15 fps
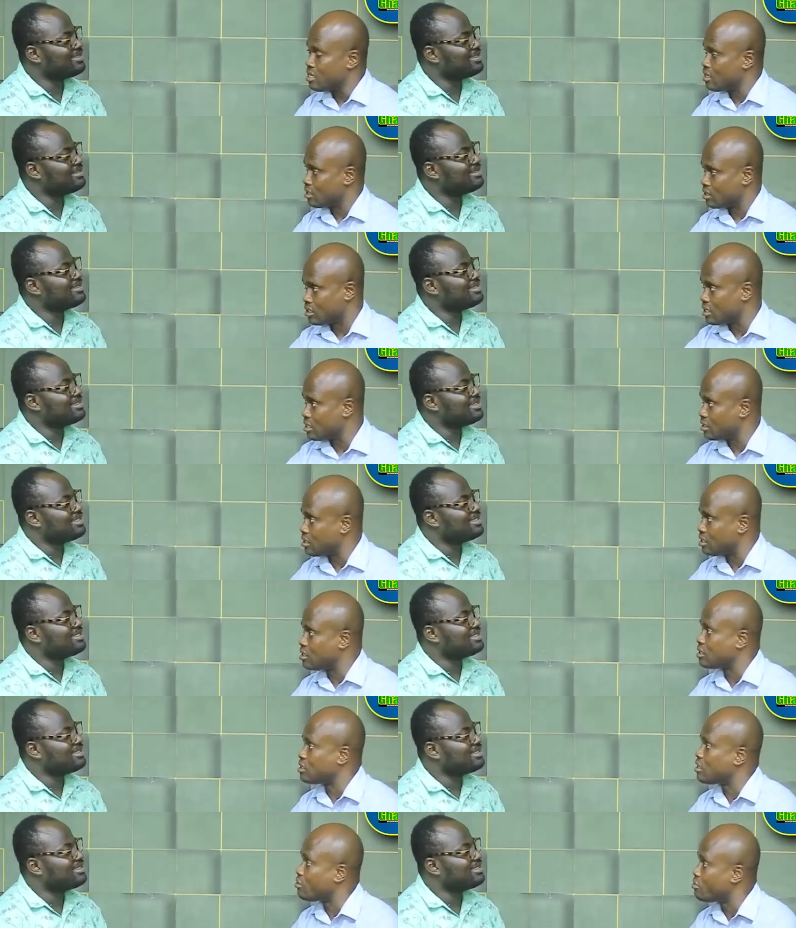Speaker 1: ye, say the same,
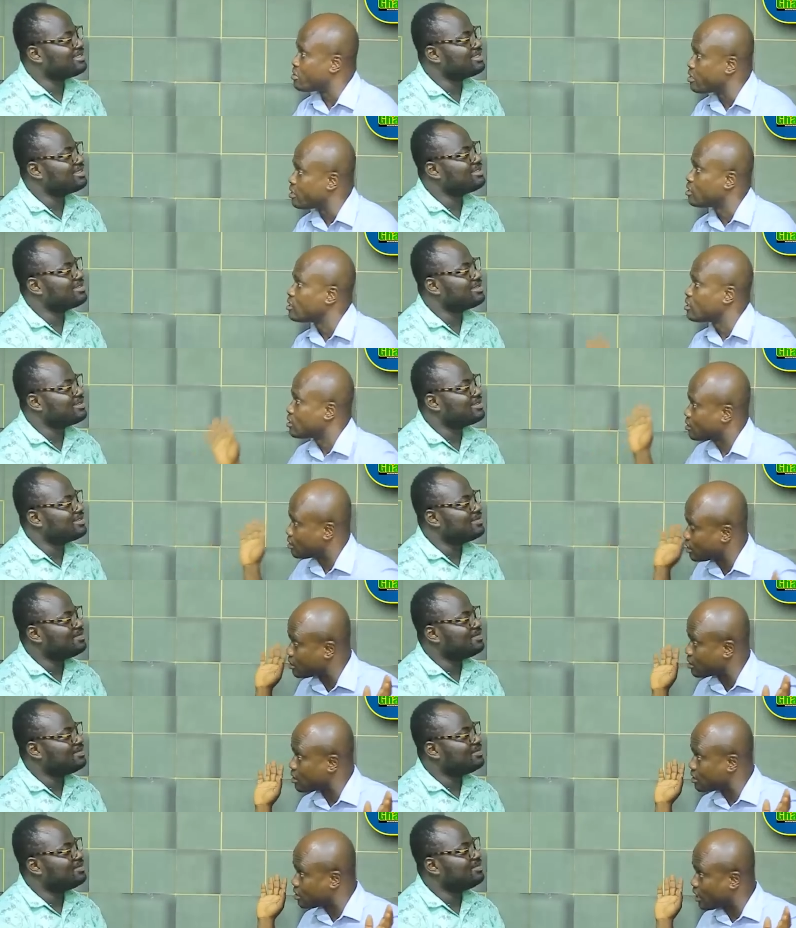say ye,
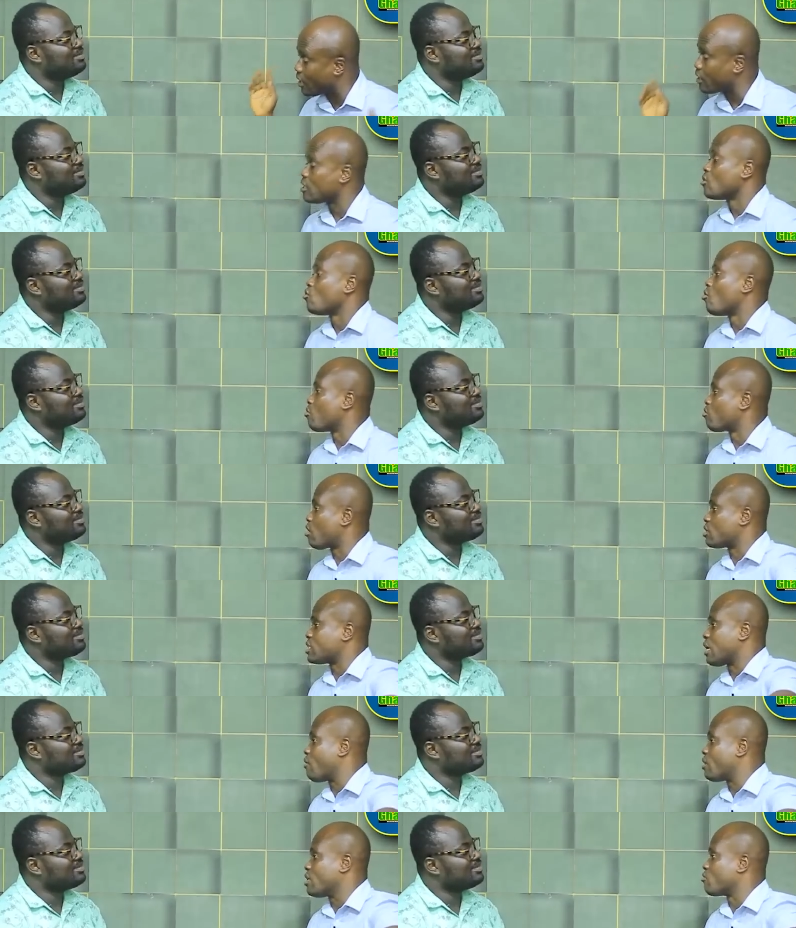Titia, almost
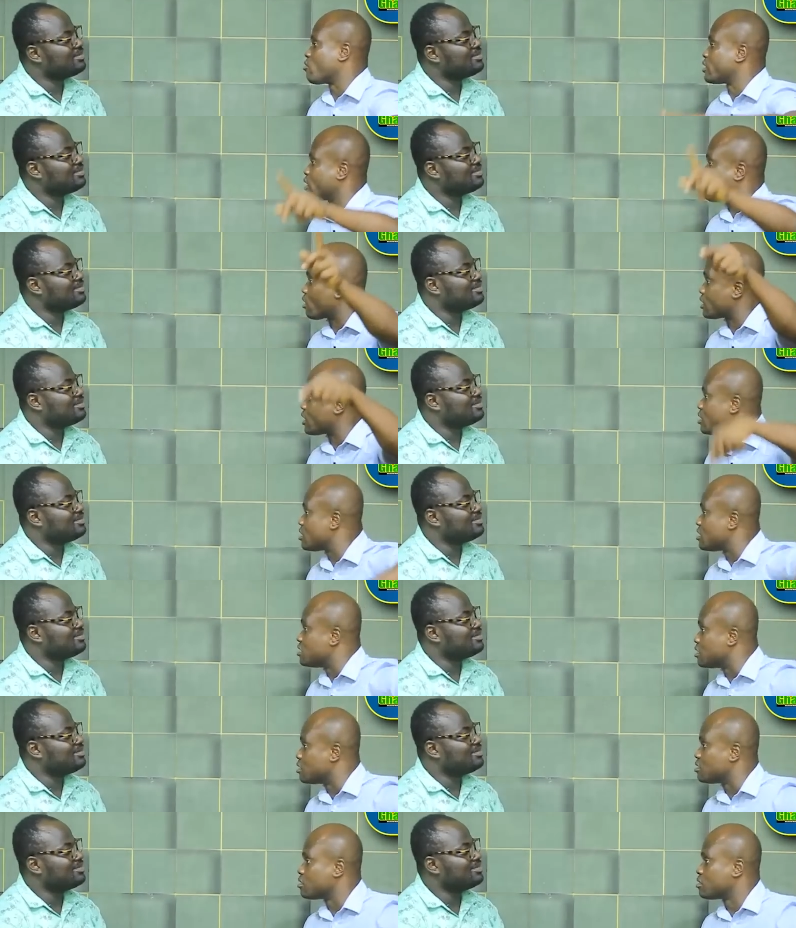our and check what
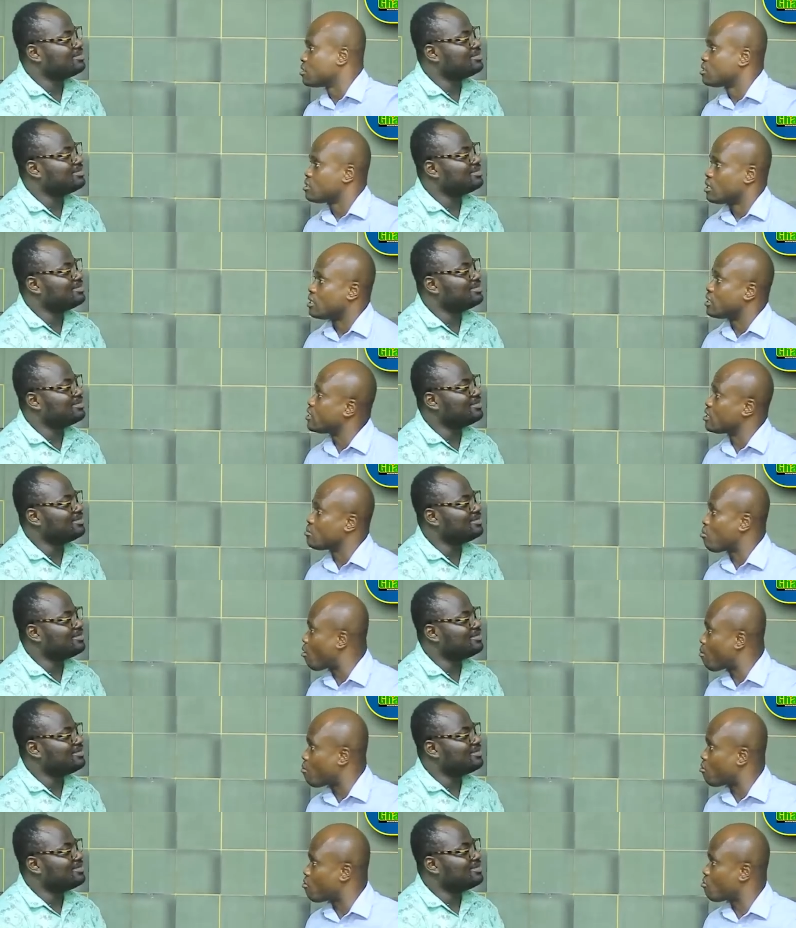they and they
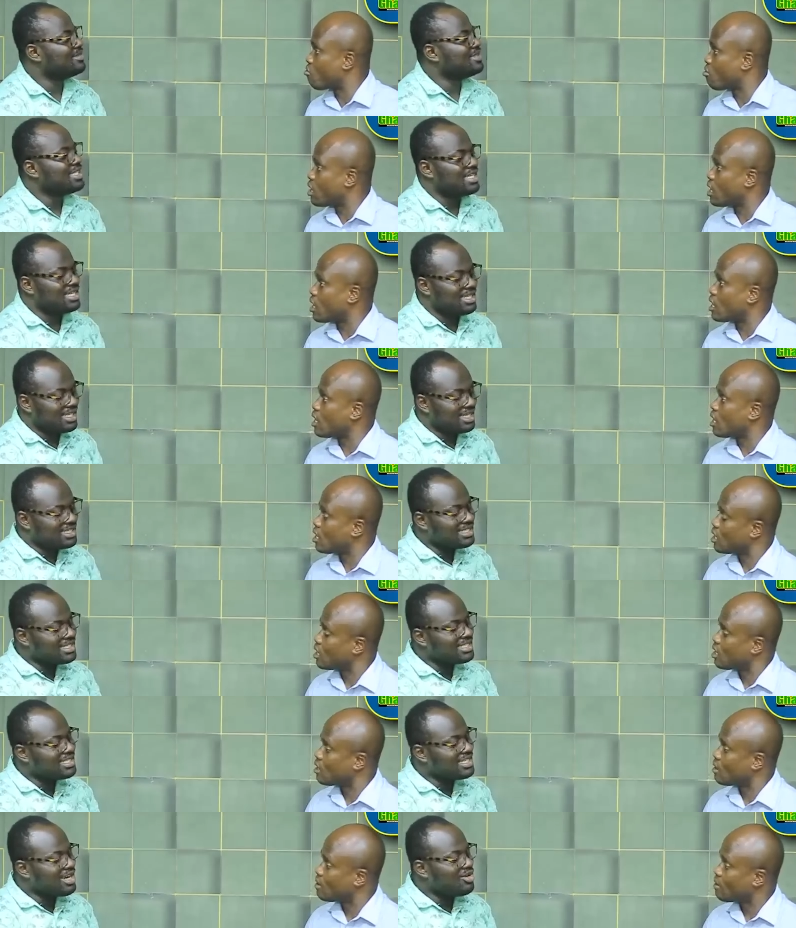bomb on
Speaker 2: as
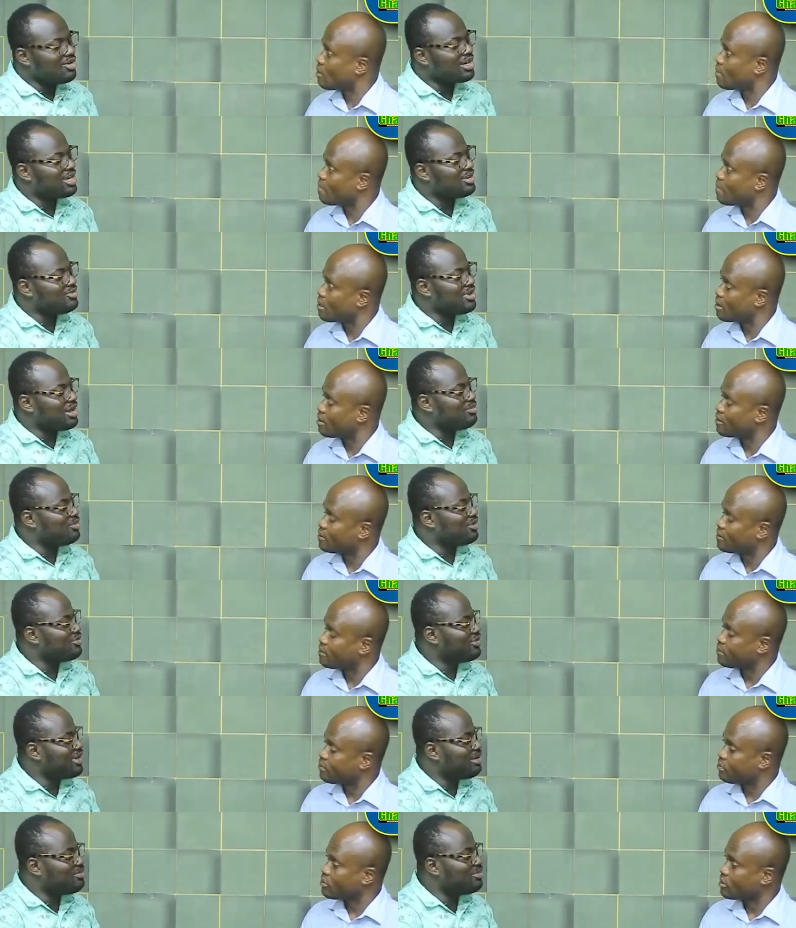is see how can be
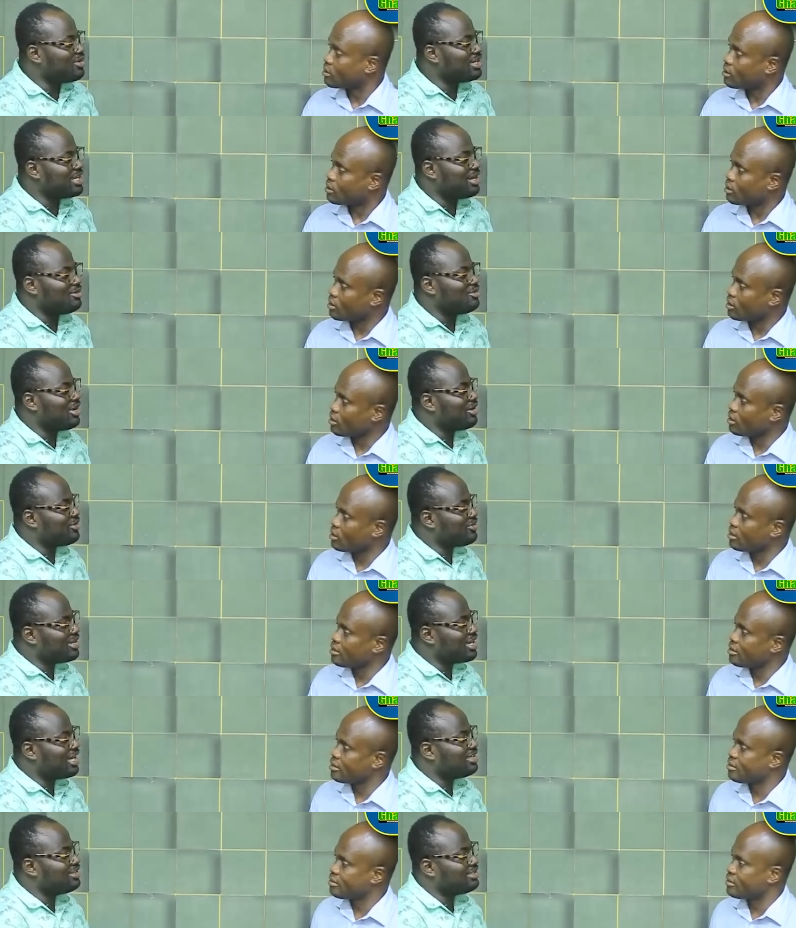aboard your born and one
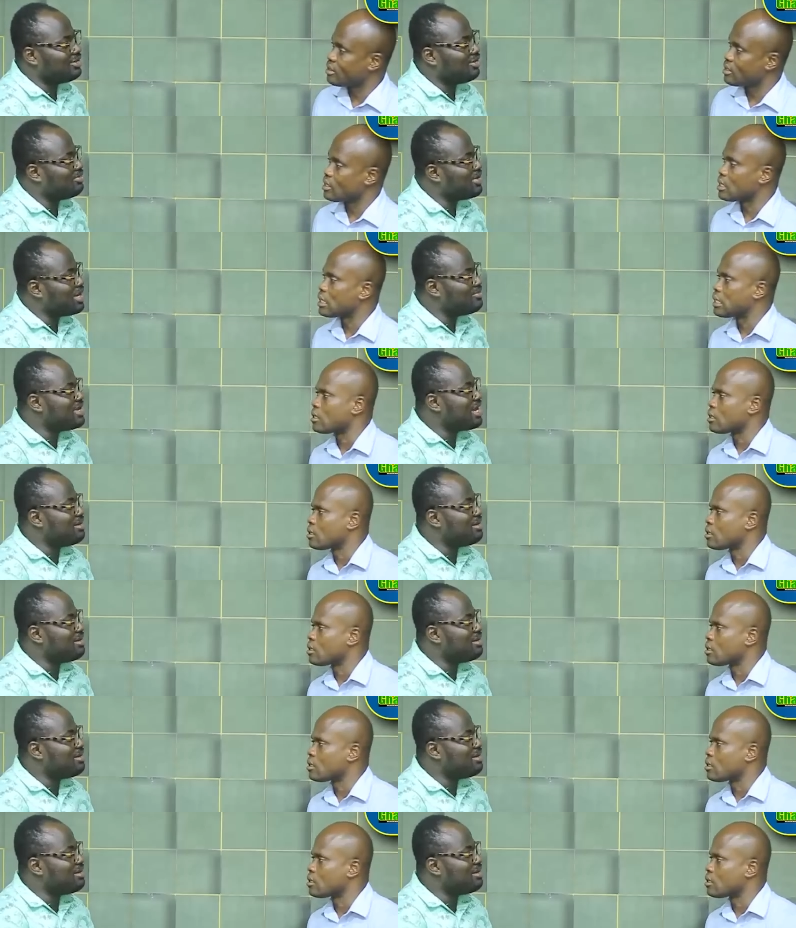fear and obey